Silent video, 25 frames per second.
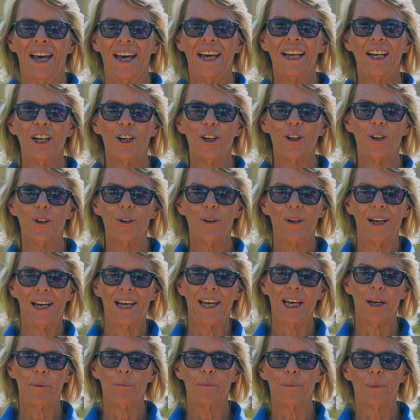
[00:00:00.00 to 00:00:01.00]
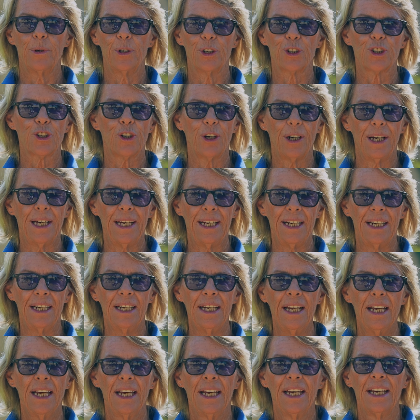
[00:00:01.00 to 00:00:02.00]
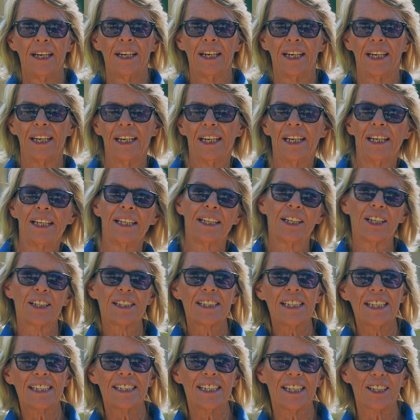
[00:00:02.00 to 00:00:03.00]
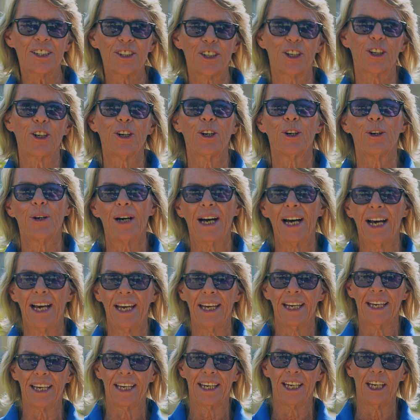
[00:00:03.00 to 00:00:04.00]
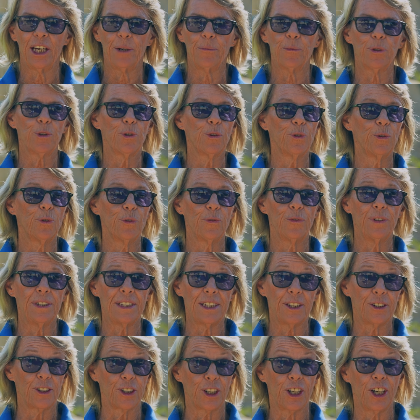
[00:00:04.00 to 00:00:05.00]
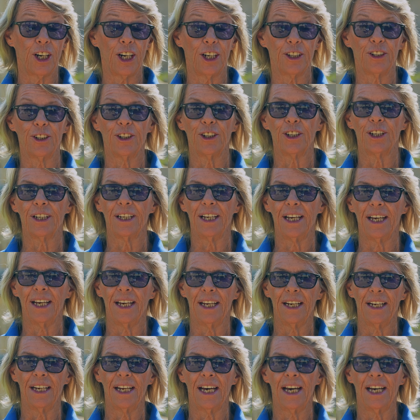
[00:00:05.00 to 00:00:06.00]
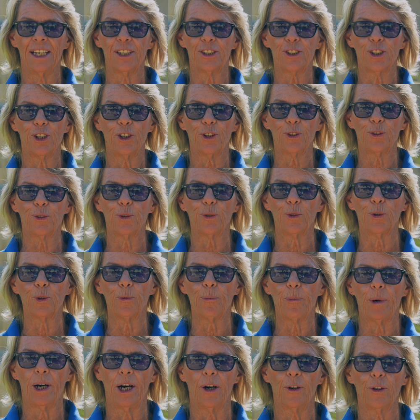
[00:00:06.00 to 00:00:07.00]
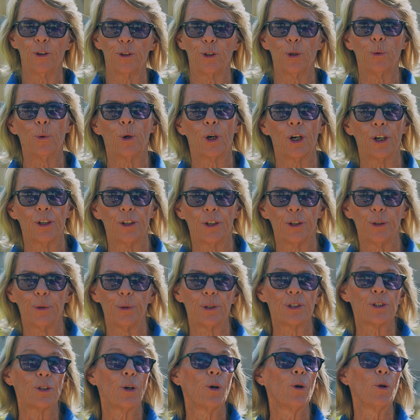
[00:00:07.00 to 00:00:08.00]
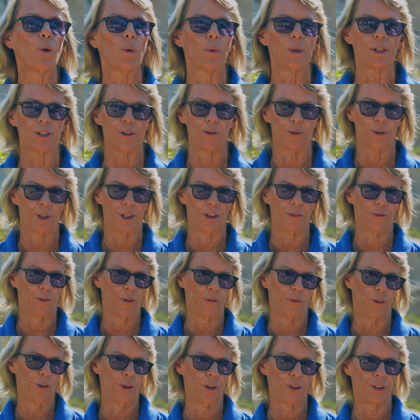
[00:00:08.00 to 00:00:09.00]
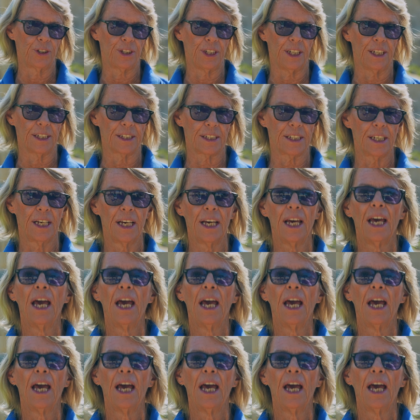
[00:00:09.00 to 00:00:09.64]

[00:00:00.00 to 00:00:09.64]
Hello, I'm Joelle. And uh, six years ago, I came to visit the garden and I talked to Paolo, the warden, who is always looking for volunteers.